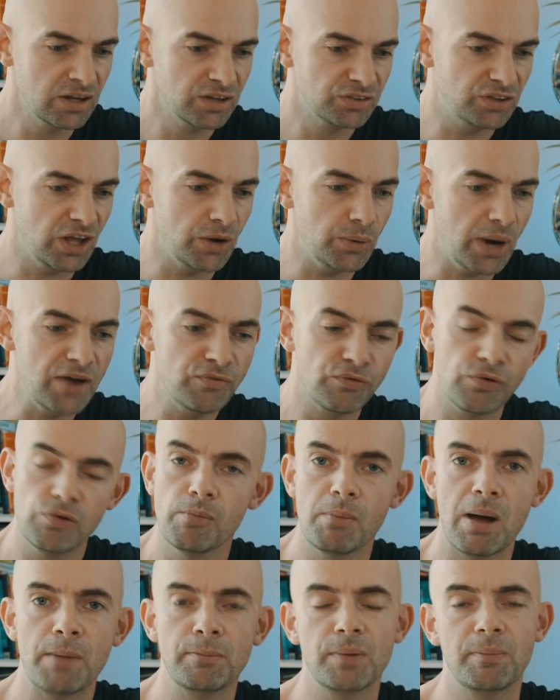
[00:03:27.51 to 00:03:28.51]
So if we
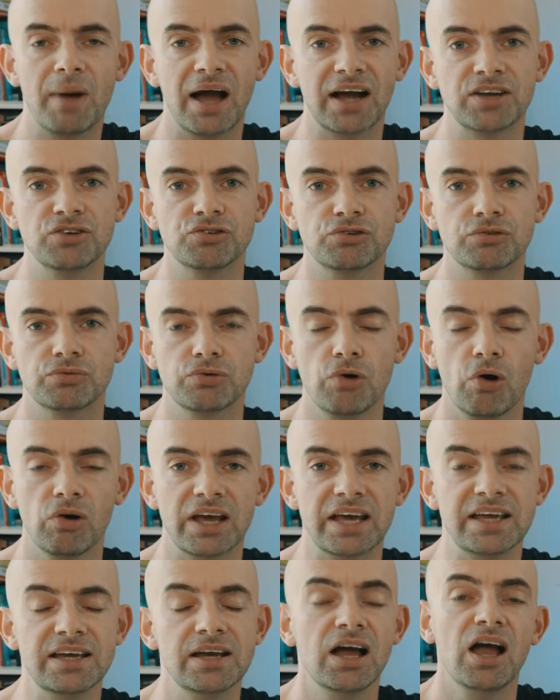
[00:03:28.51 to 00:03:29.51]
remember back in
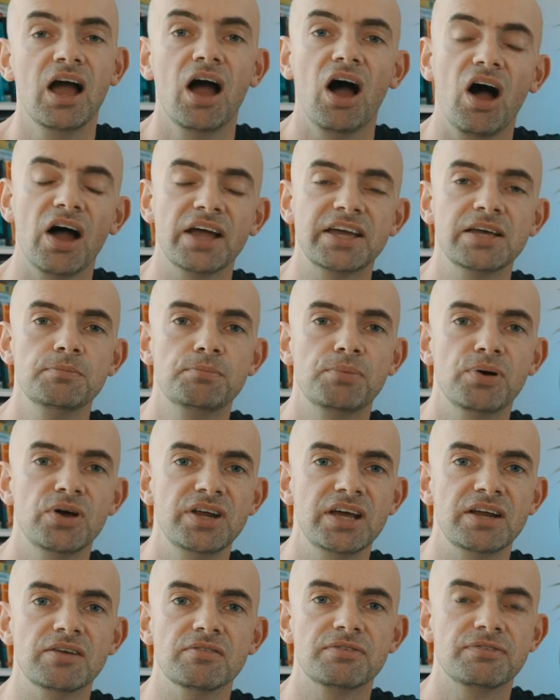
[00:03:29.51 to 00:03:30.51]
Trolly, I can put
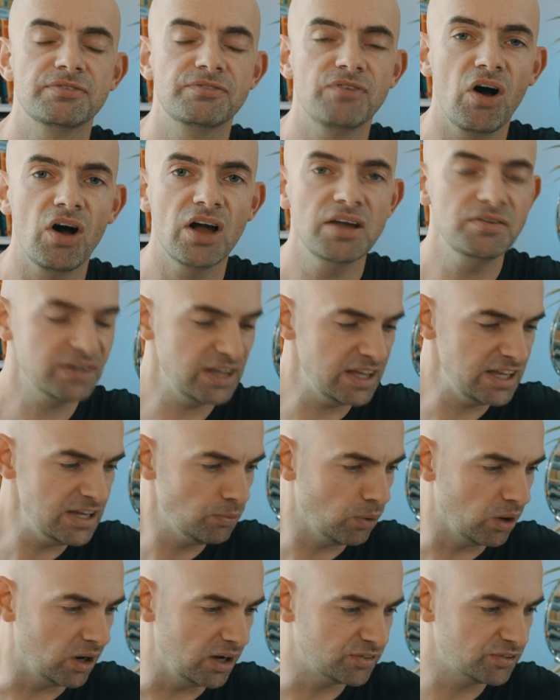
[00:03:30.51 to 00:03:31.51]
in five
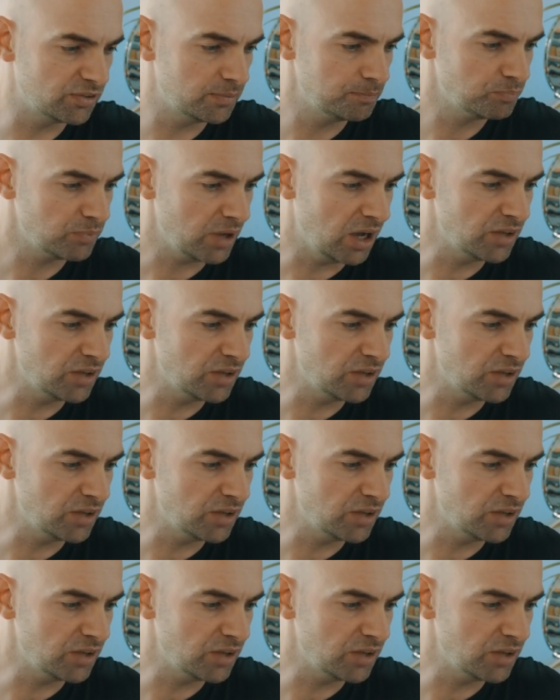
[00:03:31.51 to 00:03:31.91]
keywords.